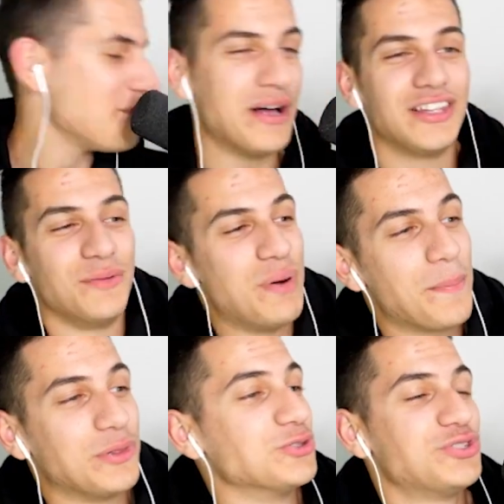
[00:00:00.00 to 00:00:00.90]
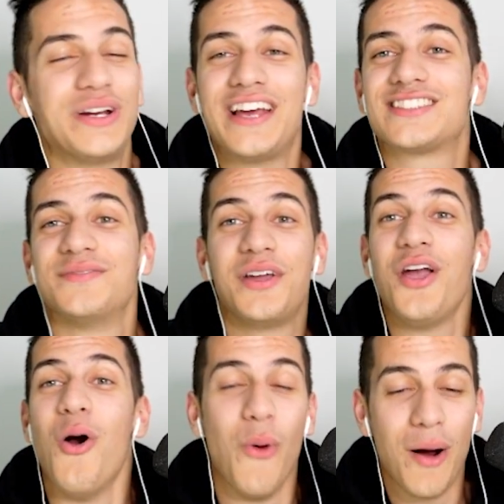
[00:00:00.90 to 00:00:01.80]
My little puppy Lucy's right next to me.
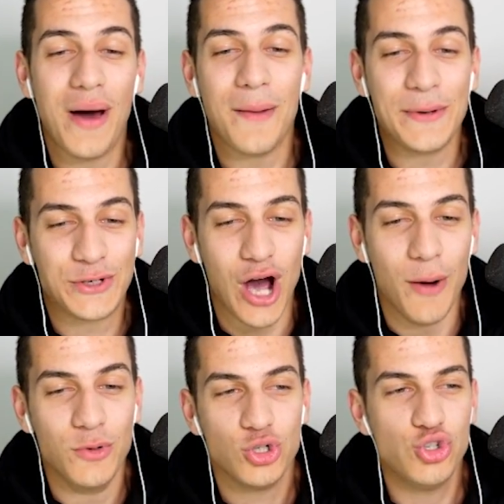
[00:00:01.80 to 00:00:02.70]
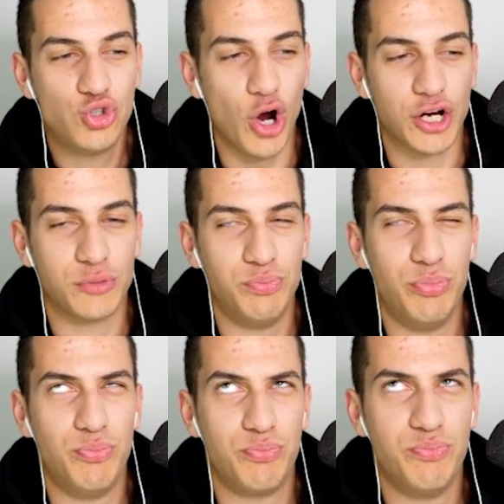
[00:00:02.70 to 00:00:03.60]
What about I become shark
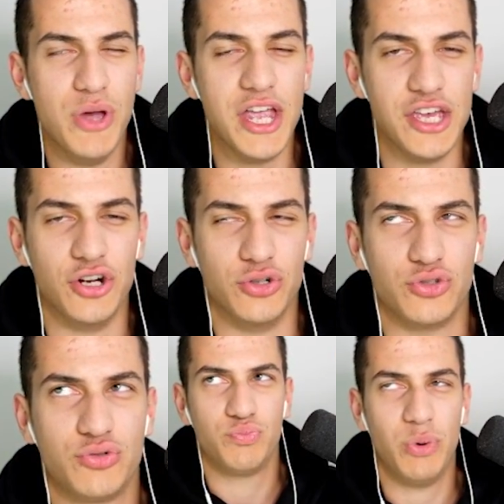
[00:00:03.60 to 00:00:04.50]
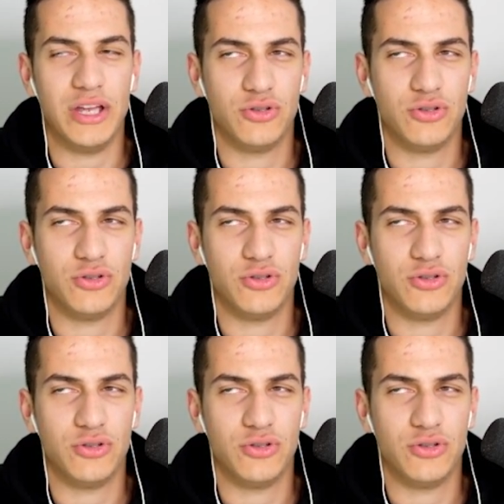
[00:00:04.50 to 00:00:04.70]
eaters? Wait,